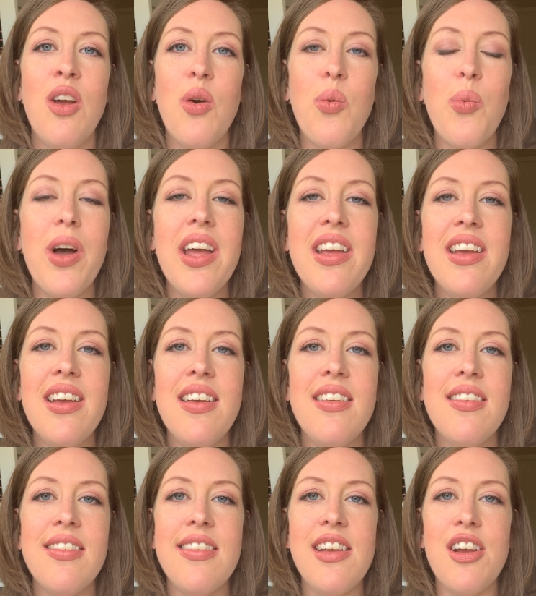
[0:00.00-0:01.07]
What
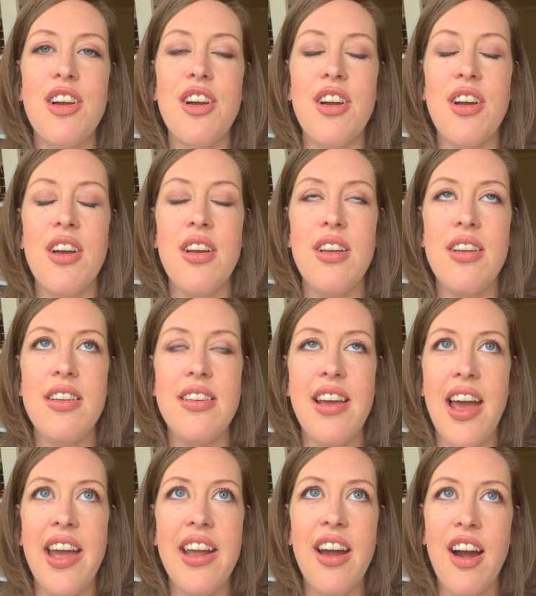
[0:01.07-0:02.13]
is your
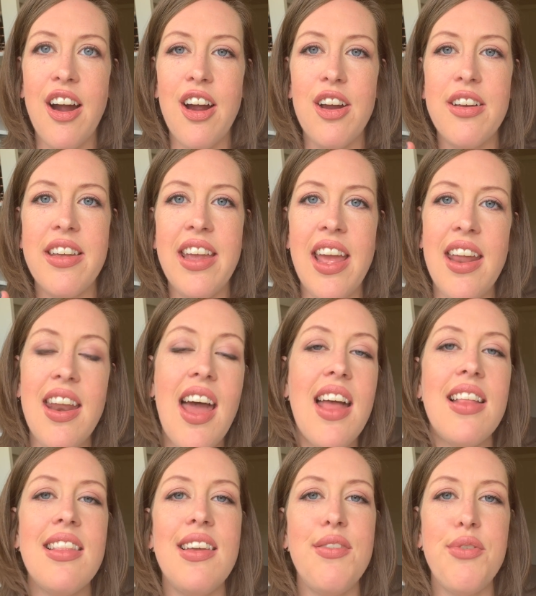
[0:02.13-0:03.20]
die-hard,
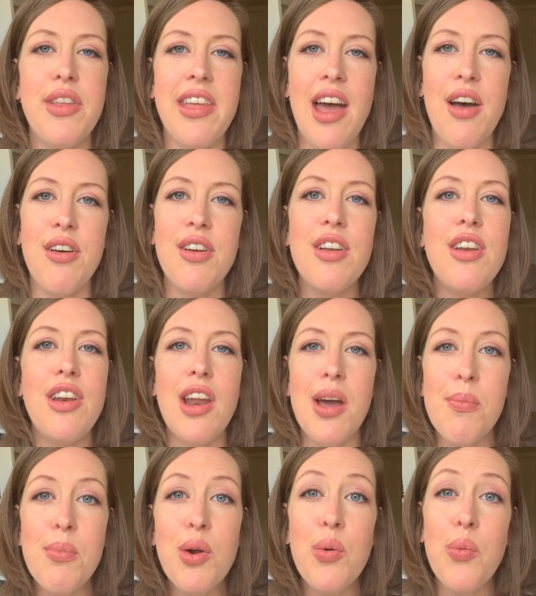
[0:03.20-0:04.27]
cannot live without,
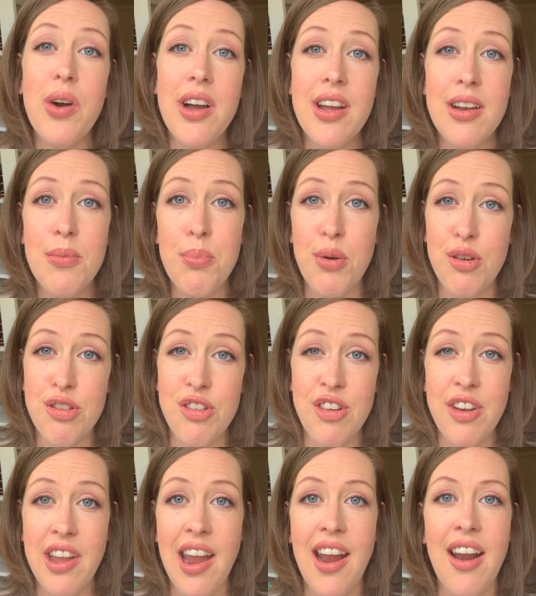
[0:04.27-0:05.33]
number one
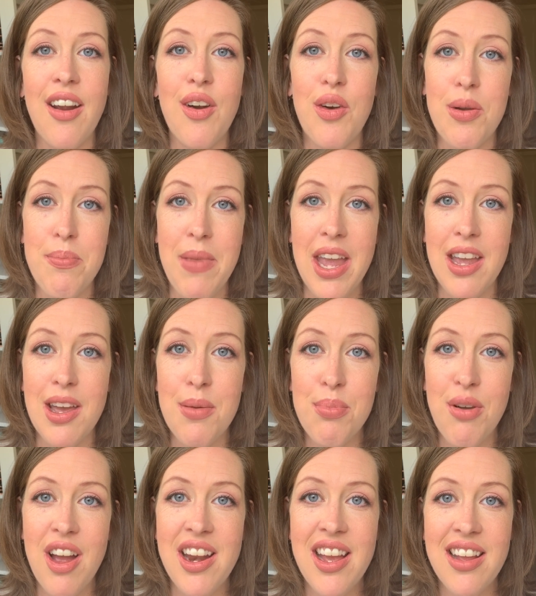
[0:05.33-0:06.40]
personal care or makeup
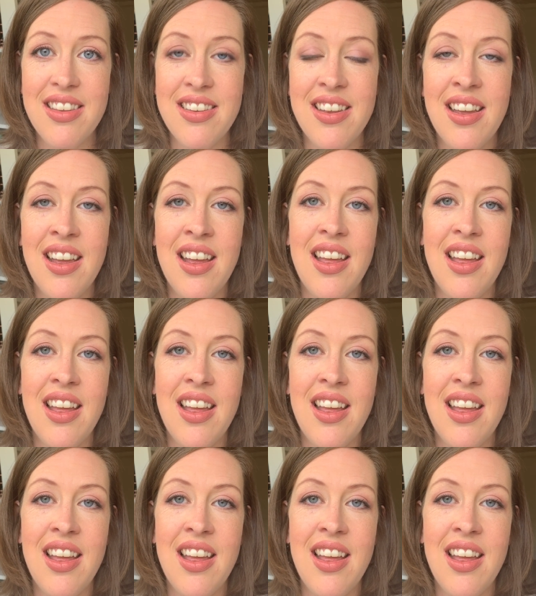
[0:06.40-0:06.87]
product